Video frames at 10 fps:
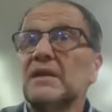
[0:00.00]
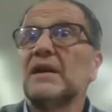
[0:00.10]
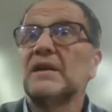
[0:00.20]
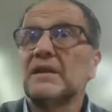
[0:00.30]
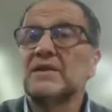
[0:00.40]

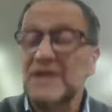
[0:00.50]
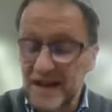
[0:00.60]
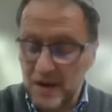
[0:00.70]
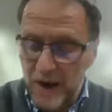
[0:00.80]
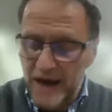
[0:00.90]
Yeah,
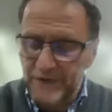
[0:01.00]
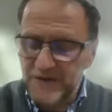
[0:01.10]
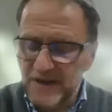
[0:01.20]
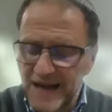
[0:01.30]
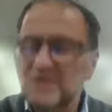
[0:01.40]
take a wife.
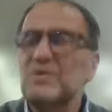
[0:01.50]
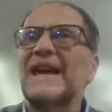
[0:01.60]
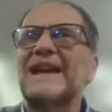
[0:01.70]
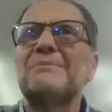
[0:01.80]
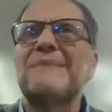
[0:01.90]
So that's we're
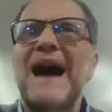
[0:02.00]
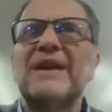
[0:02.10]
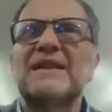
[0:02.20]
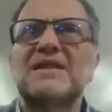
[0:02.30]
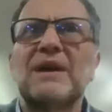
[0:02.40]
getting
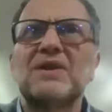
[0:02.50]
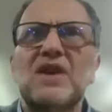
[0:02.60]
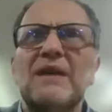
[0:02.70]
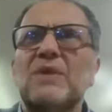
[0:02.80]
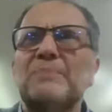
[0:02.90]
married to
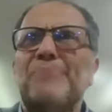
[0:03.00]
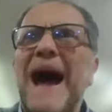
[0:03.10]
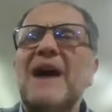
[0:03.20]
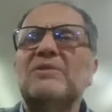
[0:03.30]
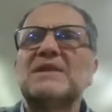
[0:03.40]
Hashem. We're
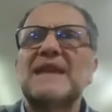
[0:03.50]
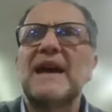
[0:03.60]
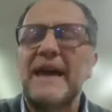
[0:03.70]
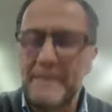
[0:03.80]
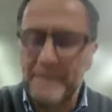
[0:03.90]
bound to
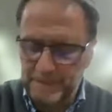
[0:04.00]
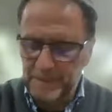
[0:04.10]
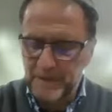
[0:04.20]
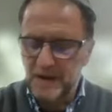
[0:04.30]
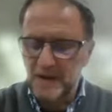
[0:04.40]
Him.
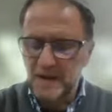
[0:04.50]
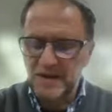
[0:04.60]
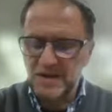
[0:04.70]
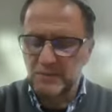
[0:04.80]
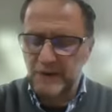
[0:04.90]

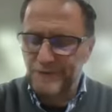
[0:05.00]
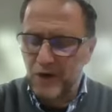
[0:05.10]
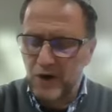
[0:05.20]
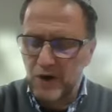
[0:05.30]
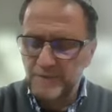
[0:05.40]
That's number
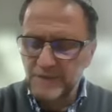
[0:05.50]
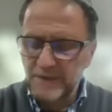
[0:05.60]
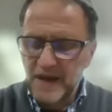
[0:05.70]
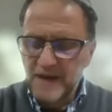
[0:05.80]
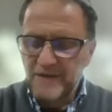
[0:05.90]
four.
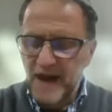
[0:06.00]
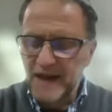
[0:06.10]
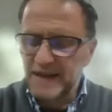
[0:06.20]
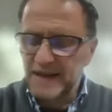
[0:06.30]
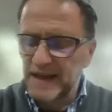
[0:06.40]

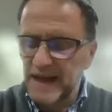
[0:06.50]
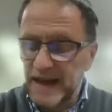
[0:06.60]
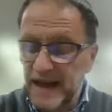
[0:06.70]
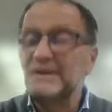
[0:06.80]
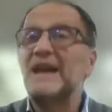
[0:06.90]
Vayiti
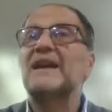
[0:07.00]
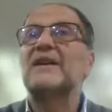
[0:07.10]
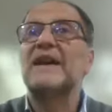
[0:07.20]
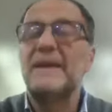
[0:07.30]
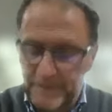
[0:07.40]
lachem
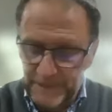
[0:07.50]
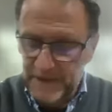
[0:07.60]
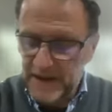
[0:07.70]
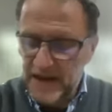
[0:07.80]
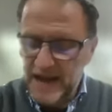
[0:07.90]
lelohim,
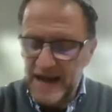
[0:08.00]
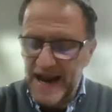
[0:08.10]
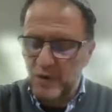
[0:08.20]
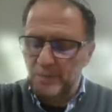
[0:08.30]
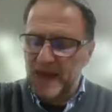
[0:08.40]

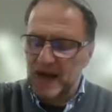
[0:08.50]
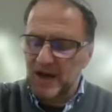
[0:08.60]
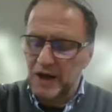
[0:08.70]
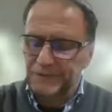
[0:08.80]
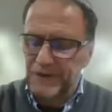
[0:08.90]
and I will be a
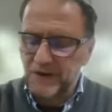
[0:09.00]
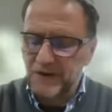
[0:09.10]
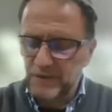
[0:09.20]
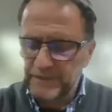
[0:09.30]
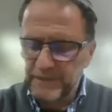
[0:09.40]
God for
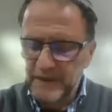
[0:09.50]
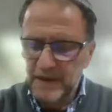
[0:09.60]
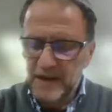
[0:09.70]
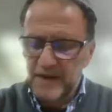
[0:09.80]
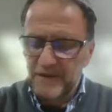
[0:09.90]
you.
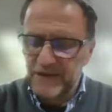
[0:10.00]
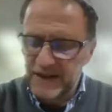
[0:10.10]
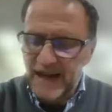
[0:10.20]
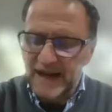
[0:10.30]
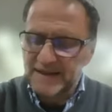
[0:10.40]

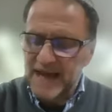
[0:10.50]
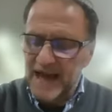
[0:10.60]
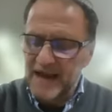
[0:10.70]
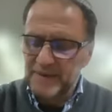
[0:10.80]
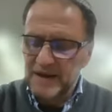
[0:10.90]

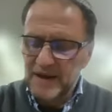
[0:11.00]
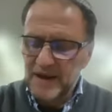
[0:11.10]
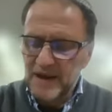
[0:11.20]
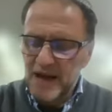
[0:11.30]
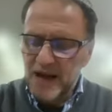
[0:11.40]
Vidatem,
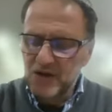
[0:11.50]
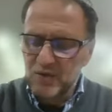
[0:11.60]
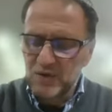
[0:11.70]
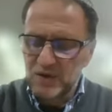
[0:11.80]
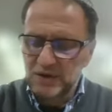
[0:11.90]
and
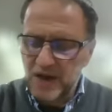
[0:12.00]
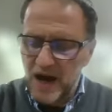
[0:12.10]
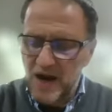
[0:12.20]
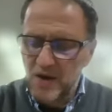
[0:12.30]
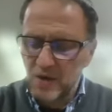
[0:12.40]
you will
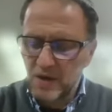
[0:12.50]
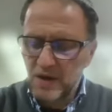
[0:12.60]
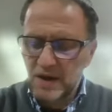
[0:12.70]
know